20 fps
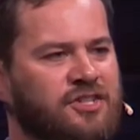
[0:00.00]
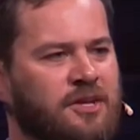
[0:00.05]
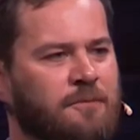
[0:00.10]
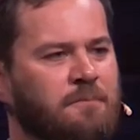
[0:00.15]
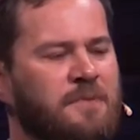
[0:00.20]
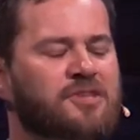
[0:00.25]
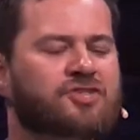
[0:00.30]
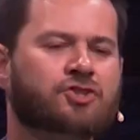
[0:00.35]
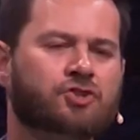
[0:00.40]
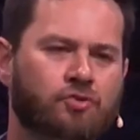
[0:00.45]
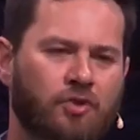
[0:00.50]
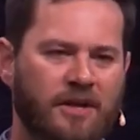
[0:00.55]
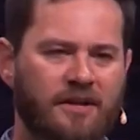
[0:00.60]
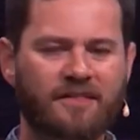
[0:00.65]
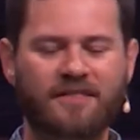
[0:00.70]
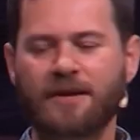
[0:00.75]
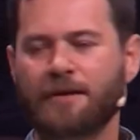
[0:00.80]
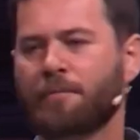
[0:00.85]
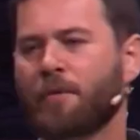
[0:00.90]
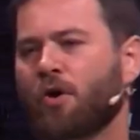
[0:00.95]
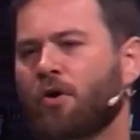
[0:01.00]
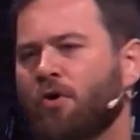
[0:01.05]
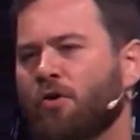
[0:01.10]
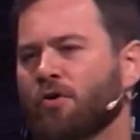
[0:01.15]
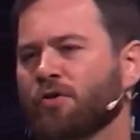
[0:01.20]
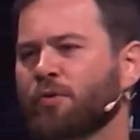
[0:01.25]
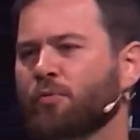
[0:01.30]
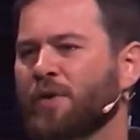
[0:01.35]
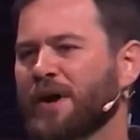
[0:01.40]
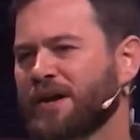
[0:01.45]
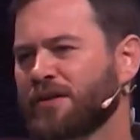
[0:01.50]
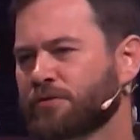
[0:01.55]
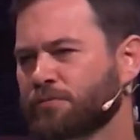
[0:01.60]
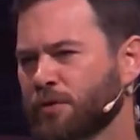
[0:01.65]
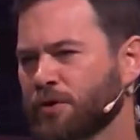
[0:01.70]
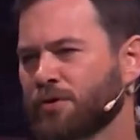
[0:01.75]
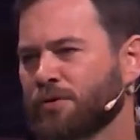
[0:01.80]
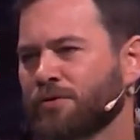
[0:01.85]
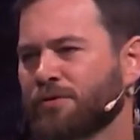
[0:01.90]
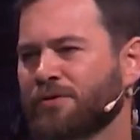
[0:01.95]
and mistreated them all the way
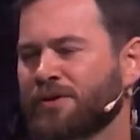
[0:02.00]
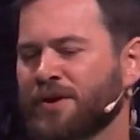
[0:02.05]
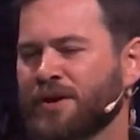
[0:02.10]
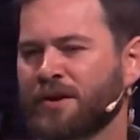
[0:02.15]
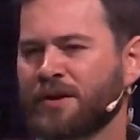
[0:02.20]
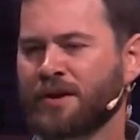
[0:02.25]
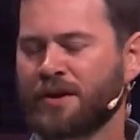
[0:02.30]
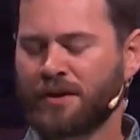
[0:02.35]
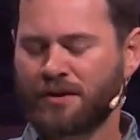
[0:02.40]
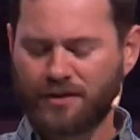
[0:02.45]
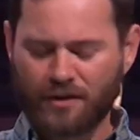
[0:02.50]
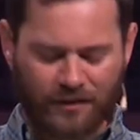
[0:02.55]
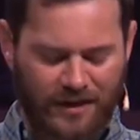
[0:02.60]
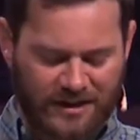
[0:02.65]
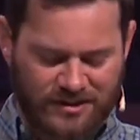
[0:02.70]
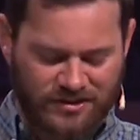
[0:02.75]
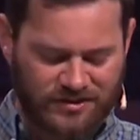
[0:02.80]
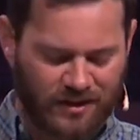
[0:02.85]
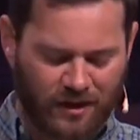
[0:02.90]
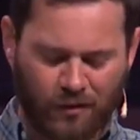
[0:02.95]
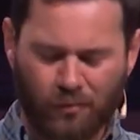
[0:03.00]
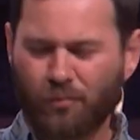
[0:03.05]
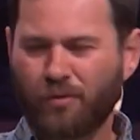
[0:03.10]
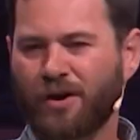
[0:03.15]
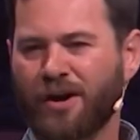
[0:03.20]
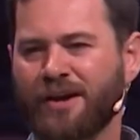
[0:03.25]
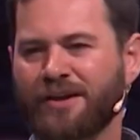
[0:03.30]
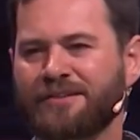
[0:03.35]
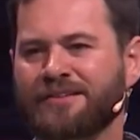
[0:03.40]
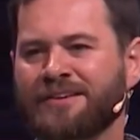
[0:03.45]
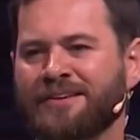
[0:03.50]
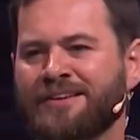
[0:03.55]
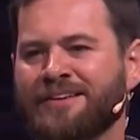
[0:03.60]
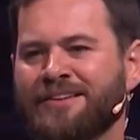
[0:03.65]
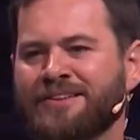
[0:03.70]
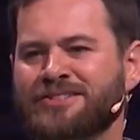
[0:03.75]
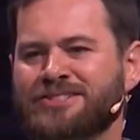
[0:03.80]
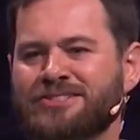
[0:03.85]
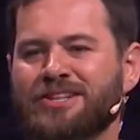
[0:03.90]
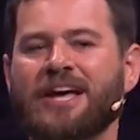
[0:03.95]
through. No, that's not what
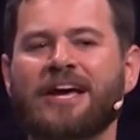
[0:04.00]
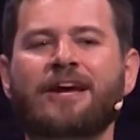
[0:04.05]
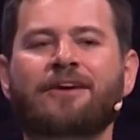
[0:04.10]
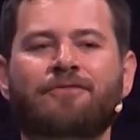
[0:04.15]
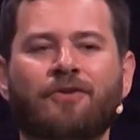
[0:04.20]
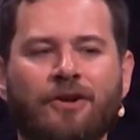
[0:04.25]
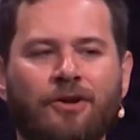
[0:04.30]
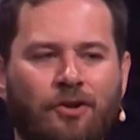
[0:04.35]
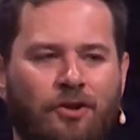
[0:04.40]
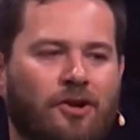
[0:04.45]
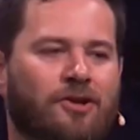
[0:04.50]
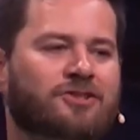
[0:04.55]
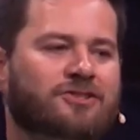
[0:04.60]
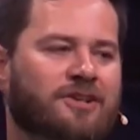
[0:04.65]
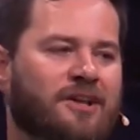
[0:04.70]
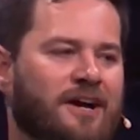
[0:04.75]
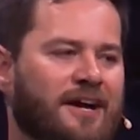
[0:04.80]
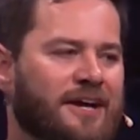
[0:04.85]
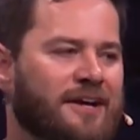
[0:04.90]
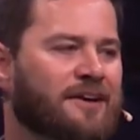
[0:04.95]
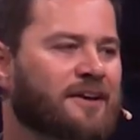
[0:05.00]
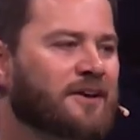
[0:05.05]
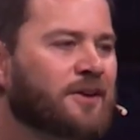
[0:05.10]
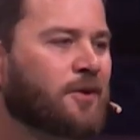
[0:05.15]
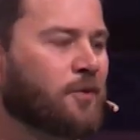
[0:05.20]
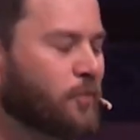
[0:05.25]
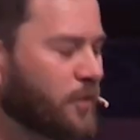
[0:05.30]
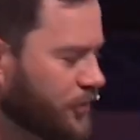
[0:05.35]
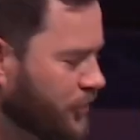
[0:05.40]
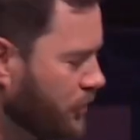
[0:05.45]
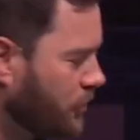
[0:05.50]
slavery looks like with